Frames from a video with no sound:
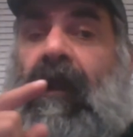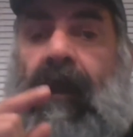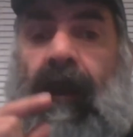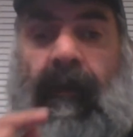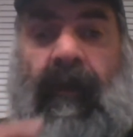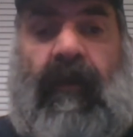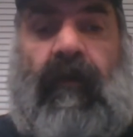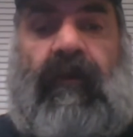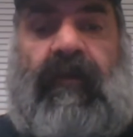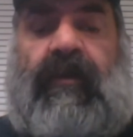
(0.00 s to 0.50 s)

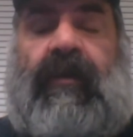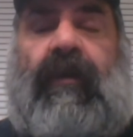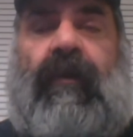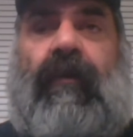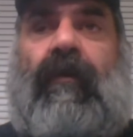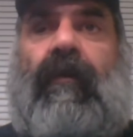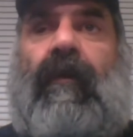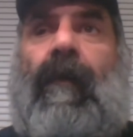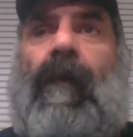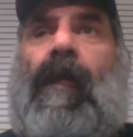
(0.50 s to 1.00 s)
Number
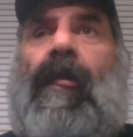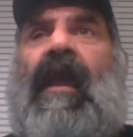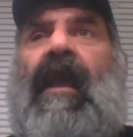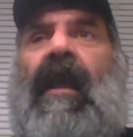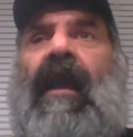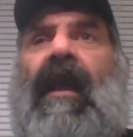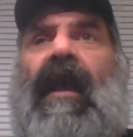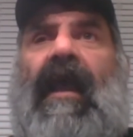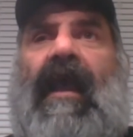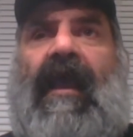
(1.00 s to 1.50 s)
two
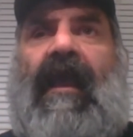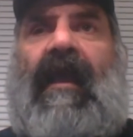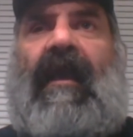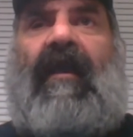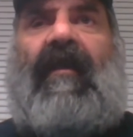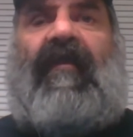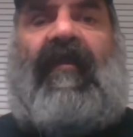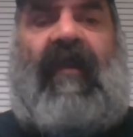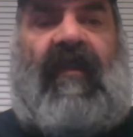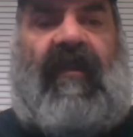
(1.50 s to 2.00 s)

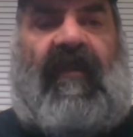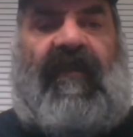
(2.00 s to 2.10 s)
is